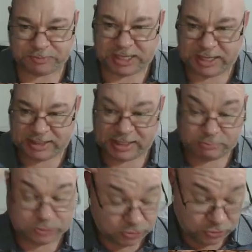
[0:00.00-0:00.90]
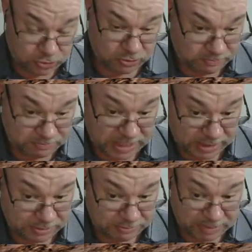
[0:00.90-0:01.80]
can't get up to your
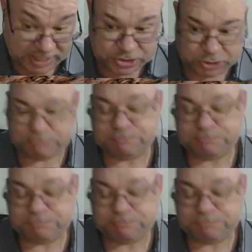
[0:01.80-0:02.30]
main base.